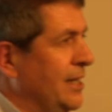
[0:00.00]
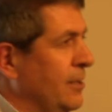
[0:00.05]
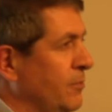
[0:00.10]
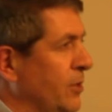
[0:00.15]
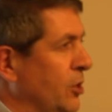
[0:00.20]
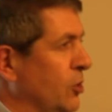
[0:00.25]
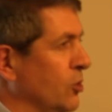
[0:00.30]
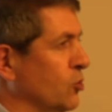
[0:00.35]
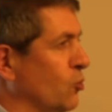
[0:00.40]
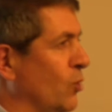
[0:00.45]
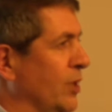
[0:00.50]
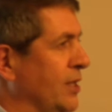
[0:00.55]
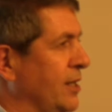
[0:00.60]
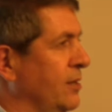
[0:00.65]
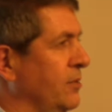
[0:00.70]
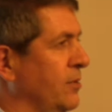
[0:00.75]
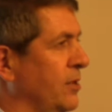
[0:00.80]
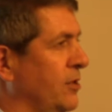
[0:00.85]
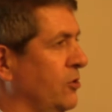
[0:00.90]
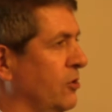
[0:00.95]
because
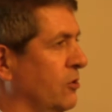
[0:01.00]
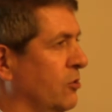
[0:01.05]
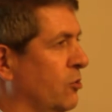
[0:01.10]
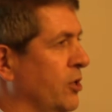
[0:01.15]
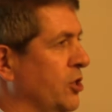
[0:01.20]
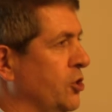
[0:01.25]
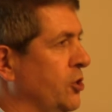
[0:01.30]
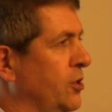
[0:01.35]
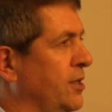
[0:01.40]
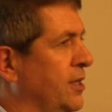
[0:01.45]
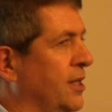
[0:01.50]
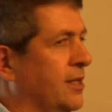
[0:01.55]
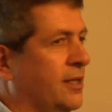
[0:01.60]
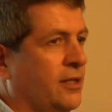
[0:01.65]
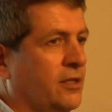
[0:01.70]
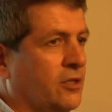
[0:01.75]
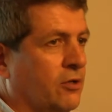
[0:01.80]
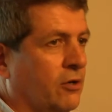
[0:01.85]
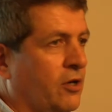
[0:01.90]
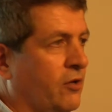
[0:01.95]
the question that
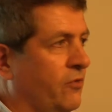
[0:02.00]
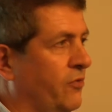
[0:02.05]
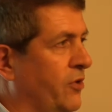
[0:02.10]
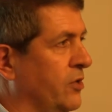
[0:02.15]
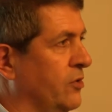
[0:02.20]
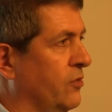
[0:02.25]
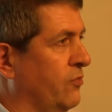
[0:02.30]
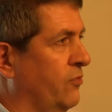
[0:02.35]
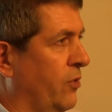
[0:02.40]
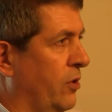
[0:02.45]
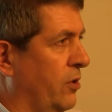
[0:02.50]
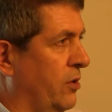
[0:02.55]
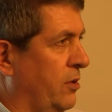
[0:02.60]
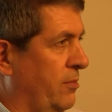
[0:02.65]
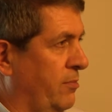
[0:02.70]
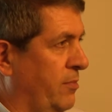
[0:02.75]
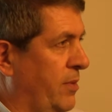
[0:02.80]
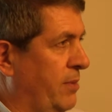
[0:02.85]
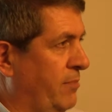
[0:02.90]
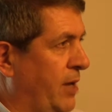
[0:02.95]
is relevant for
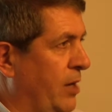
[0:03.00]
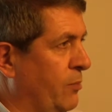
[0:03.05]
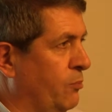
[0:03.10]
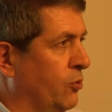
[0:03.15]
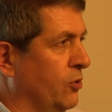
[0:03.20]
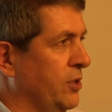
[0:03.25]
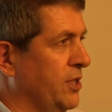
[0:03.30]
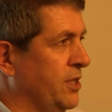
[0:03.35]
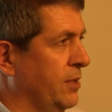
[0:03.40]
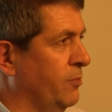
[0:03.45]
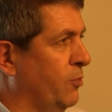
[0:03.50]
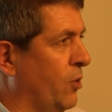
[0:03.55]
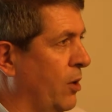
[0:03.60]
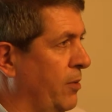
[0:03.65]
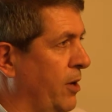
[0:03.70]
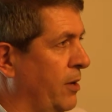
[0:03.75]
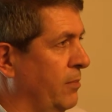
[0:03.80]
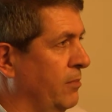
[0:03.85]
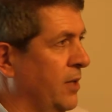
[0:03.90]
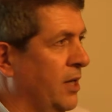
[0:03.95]
my policy
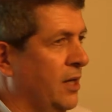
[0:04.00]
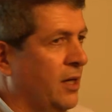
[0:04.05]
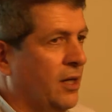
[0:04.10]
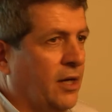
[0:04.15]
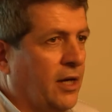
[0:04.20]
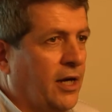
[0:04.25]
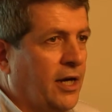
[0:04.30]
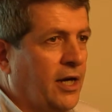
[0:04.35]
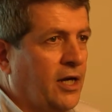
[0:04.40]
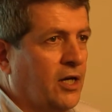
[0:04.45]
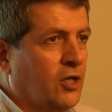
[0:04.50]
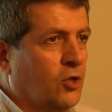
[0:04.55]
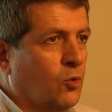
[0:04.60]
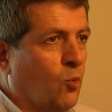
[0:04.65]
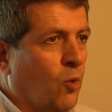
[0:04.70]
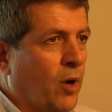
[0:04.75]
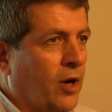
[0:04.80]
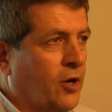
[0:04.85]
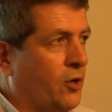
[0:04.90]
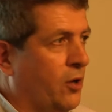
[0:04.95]
problem is
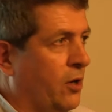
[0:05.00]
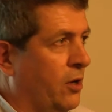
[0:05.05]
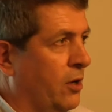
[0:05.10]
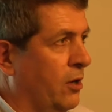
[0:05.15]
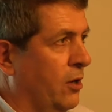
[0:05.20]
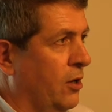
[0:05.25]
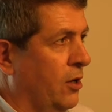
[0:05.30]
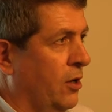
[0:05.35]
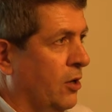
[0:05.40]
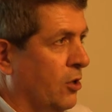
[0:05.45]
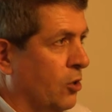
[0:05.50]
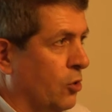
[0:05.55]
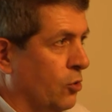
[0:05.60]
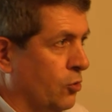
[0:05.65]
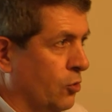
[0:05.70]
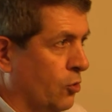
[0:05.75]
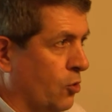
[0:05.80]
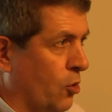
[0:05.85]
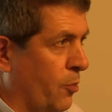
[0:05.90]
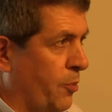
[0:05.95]
whether
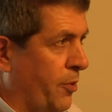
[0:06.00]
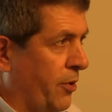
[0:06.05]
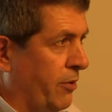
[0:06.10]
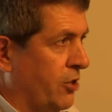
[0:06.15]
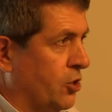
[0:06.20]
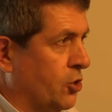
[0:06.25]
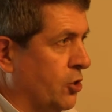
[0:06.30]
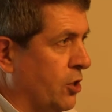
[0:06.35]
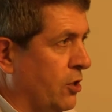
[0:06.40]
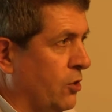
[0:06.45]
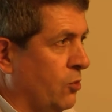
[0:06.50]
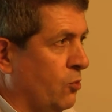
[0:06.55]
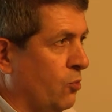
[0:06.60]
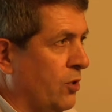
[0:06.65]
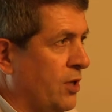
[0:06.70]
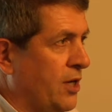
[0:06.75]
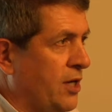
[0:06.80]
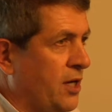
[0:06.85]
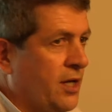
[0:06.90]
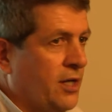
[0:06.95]
the cooperation
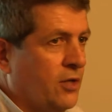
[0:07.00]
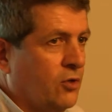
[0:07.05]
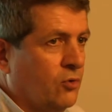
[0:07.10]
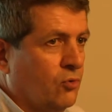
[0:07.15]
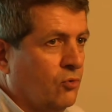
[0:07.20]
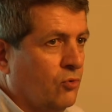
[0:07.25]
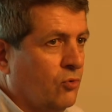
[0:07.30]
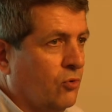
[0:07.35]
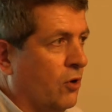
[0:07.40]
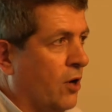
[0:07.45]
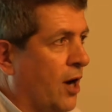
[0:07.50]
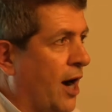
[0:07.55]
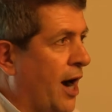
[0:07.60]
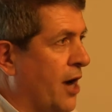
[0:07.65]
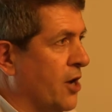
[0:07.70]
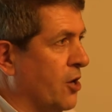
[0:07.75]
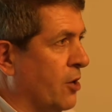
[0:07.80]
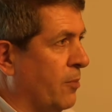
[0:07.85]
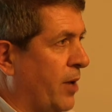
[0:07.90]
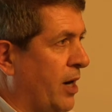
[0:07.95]
would lead to
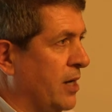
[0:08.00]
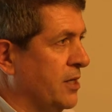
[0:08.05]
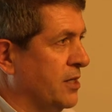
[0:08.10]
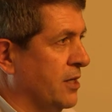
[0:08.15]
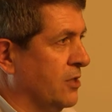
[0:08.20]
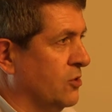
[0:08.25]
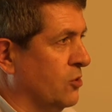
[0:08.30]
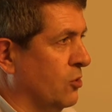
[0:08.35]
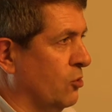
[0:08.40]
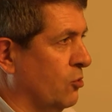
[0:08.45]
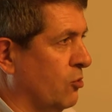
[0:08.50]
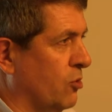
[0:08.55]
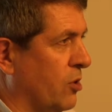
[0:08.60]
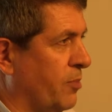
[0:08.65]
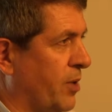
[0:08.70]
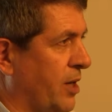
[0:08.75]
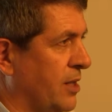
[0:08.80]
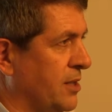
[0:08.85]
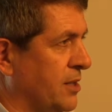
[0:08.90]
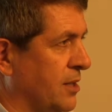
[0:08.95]
higher prices or lower
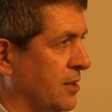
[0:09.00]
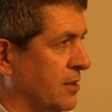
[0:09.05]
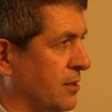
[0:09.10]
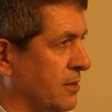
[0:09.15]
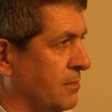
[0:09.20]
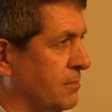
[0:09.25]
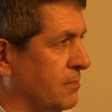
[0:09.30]
prices.